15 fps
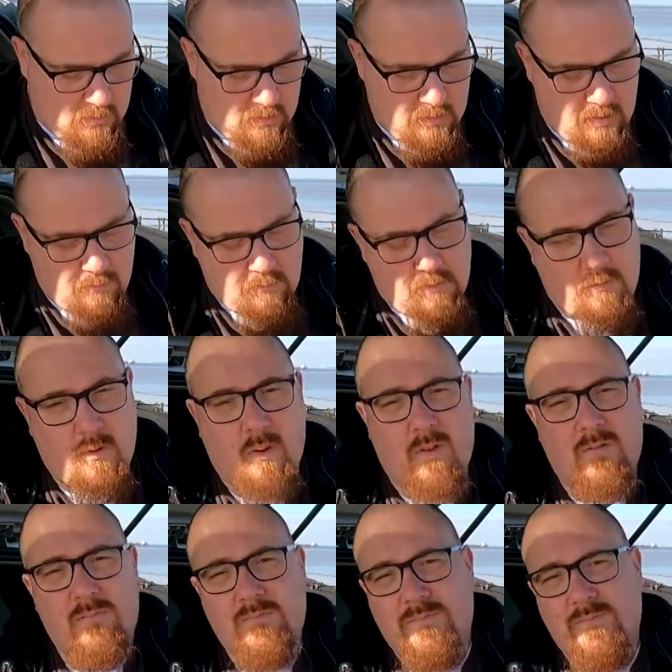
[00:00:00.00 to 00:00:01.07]
And then we've
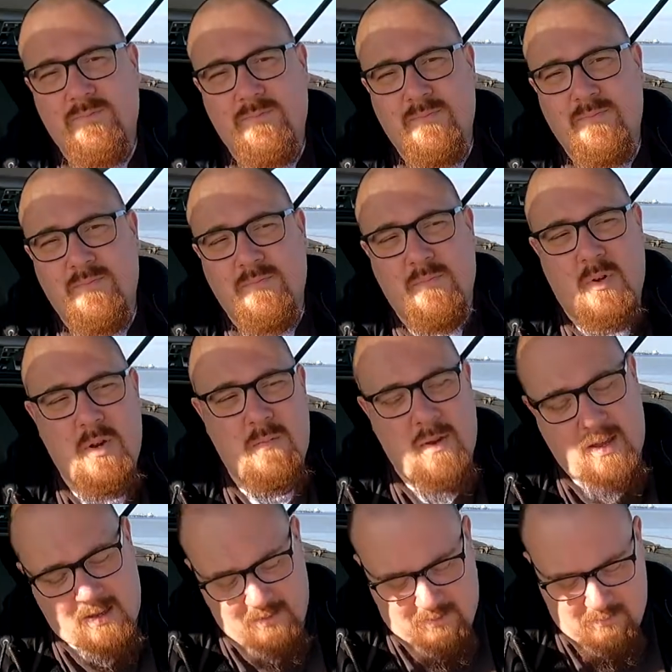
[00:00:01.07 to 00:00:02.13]
got
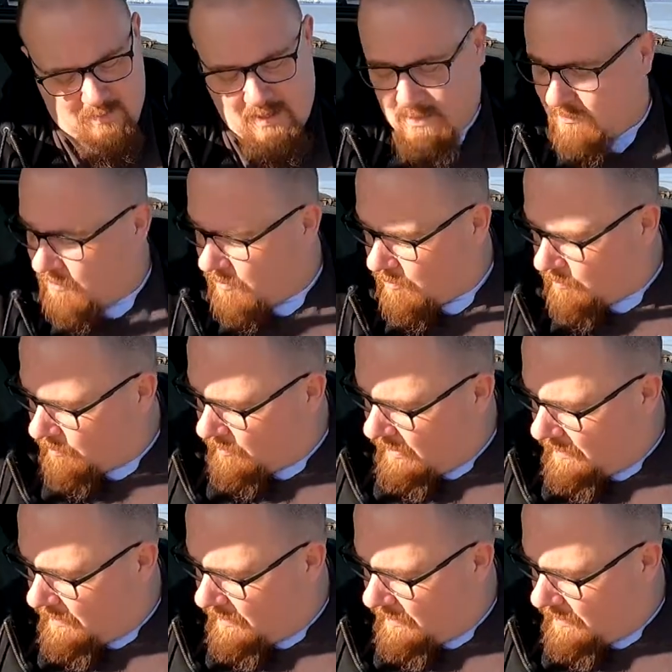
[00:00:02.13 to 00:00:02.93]
moneymaker tomatoes.